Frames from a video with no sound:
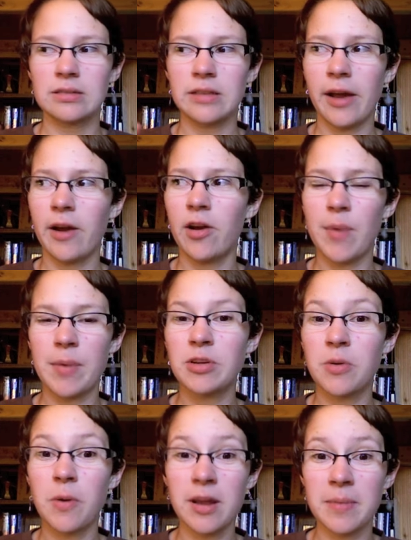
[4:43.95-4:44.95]
I don't know, maybe
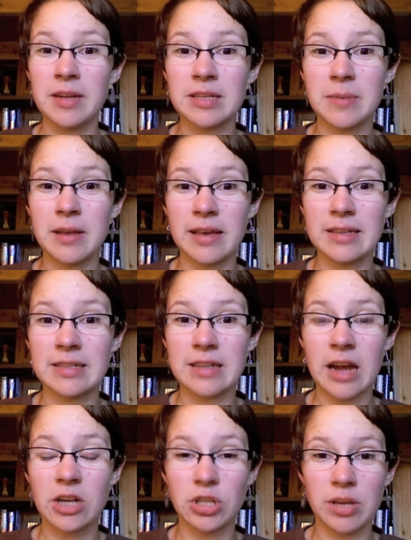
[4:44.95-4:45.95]
20 minutes of my lesson
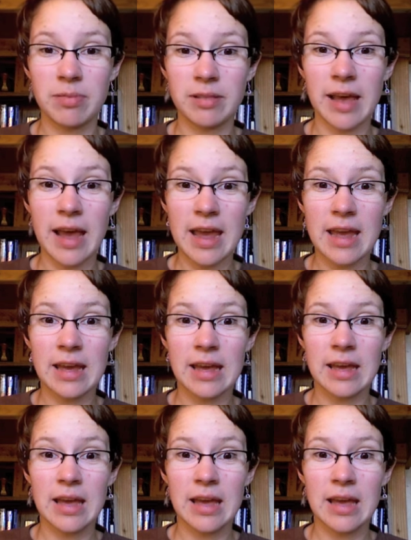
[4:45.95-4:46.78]
actually playing,